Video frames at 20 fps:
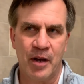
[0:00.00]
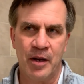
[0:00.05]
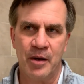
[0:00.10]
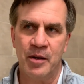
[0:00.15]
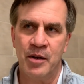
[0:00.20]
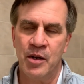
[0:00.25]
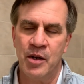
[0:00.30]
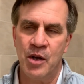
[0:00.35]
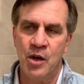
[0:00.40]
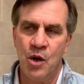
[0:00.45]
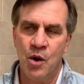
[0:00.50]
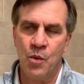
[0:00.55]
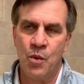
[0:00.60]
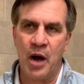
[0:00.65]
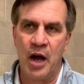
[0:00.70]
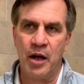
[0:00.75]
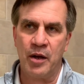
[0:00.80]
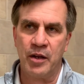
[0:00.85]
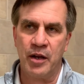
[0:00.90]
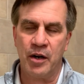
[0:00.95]
Yeah.
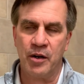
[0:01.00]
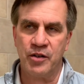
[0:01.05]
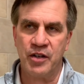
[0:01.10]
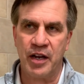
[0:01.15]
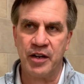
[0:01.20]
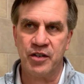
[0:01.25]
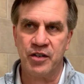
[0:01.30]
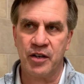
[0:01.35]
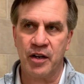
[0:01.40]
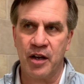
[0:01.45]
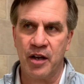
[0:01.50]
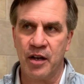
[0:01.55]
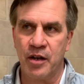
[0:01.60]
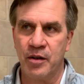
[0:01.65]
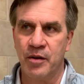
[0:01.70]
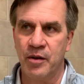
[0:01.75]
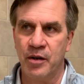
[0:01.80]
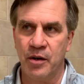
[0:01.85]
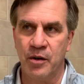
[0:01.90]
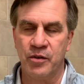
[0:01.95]
Well, you know, it takes
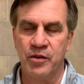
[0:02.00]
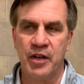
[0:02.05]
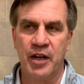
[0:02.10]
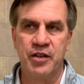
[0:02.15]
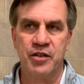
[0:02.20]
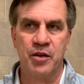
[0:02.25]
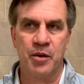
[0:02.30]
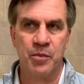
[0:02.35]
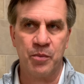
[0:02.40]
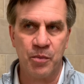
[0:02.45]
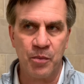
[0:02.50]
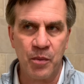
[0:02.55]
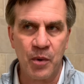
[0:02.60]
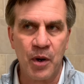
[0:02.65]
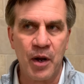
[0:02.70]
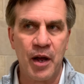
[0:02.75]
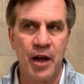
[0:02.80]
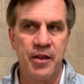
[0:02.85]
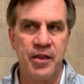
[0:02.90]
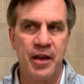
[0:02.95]
a
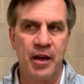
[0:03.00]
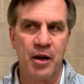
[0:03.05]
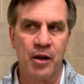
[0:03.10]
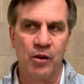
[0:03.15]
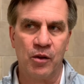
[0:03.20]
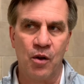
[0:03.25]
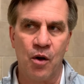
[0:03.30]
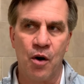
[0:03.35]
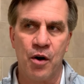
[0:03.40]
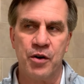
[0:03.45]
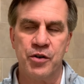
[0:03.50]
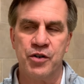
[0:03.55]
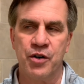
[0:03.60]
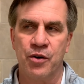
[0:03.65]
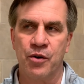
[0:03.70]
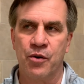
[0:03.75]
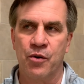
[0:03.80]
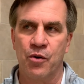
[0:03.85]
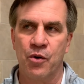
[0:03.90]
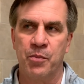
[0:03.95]
larger
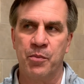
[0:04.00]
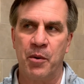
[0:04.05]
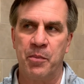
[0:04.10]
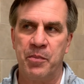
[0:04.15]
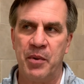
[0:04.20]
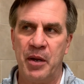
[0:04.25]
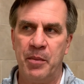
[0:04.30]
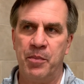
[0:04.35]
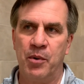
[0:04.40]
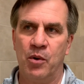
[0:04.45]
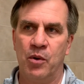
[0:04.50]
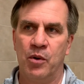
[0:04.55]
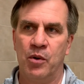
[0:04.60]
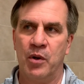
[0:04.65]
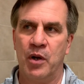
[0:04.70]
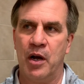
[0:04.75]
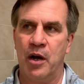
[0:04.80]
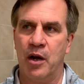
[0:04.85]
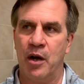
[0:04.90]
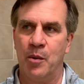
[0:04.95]
group of
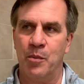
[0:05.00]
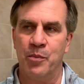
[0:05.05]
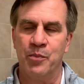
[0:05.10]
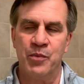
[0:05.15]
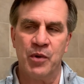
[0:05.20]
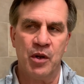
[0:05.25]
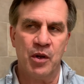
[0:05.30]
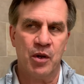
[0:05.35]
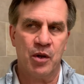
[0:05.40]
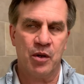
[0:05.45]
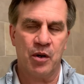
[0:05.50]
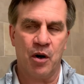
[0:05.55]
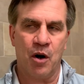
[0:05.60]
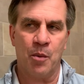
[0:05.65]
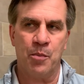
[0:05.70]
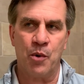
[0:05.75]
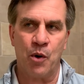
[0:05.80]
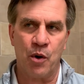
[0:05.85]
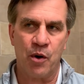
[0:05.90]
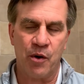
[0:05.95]
people. You know, our
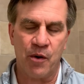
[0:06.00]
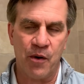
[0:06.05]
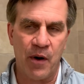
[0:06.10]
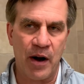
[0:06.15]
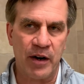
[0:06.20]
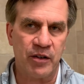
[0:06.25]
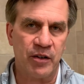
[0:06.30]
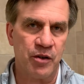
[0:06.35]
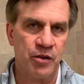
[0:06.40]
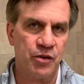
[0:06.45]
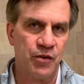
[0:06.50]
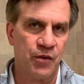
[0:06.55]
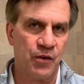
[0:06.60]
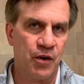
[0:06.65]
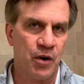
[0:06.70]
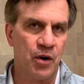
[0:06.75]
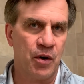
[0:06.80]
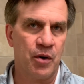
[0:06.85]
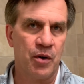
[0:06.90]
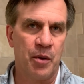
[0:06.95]
board of directors
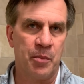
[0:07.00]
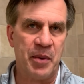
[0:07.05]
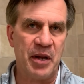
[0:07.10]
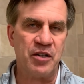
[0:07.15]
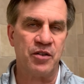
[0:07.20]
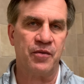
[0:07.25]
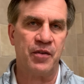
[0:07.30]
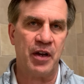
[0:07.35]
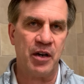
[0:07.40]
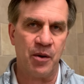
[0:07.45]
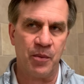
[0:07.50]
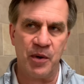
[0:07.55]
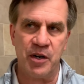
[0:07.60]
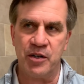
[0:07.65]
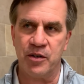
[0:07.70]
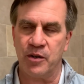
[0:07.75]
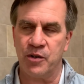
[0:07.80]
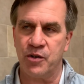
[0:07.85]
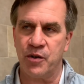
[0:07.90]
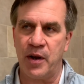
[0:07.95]
for the Pennsylvania
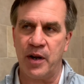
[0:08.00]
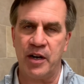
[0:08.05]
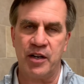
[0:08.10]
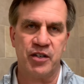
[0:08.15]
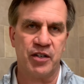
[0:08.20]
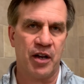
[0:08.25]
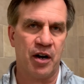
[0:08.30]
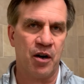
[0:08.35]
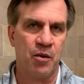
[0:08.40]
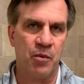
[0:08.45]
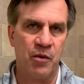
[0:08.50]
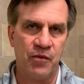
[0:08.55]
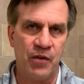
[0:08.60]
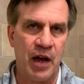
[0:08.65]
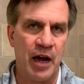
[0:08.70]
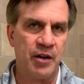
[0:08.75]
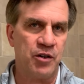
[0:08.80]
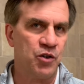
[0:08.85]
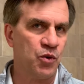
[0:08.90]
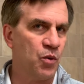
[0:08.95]
Regional Training Center, we've
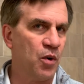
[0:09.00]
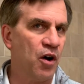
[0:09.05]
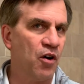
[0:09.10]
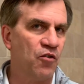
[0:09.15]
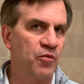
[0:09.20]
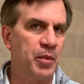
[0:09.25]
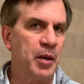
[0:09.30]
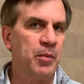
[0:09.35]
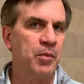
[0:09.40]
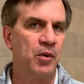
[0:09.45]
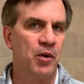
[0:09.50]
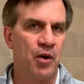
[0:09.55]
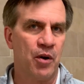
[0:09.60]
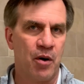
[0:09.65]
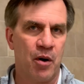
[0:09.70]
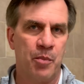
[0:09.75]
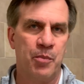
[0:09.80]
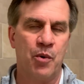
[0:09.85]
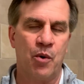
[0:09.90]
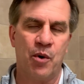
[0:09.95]
got 12 people on
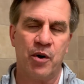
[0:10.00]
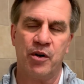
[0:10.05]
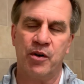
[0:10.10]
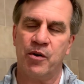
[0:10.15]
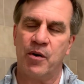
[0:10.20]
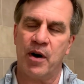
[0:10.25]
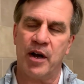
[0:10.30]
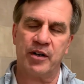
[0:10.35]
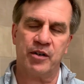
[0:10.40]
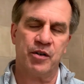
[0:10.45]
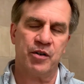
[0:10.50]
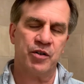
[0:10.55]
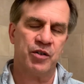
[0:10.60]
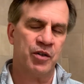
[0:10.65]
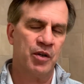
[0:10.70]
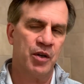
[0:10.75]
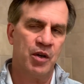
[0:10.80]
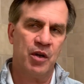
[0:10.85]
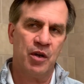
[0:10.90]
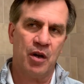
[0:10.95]
our board of directors,
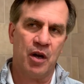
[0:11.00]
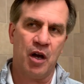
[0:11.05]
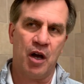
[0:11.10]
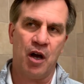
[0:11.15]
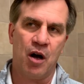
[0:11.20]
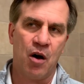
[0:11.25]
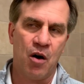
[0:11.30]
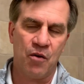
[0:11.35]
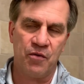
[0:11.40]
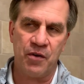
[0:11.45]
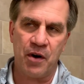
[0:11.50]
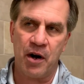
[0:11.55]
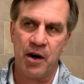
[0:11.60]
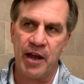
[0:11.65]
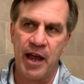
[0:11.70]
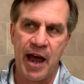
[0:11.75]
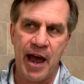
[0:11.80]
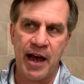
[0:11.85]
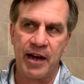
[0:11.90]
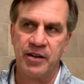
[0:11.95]
all
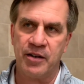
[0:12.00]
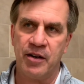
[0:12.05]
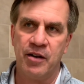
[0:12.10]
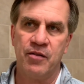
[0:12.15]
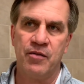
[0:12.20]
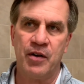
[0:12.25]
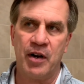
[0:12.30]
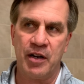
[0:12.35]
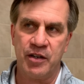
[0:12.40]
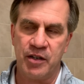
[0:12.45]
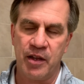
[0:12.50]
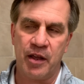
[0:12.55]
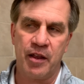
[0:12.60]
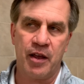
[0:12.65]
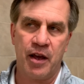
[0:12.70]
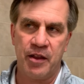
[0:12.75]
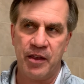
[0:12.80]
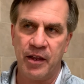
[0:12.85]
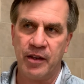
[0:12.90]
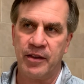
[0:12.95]
very active. And I
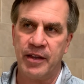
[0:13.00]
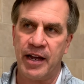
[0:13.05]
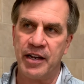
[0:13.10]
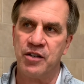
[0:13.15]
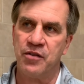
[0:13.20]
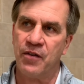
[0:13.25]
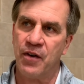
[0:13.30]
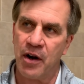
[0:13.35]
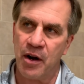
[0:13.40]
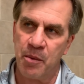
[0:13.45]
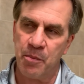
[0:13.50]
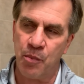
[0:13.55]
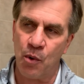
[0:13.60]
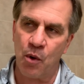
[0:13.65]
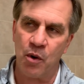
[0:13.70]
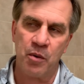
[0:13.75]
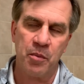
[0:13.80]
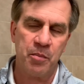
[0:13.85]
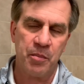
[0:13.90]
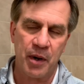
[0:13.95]
think that's very
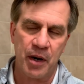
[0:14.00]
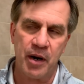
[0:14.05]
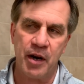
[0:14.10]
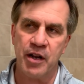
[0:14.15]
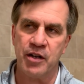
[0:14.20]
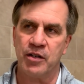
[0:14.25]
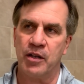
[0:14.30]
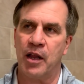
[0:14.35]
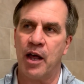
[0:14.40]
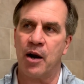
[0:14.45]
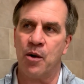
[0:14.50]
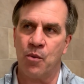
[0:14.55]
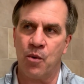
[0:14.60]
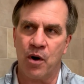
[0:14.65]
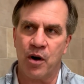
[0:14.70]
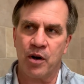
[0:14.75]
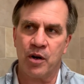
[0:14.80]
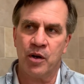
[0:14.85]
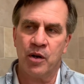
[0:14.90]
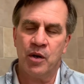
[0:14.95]
important, but it is a lot of
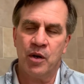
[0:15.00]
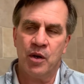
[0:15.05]
work.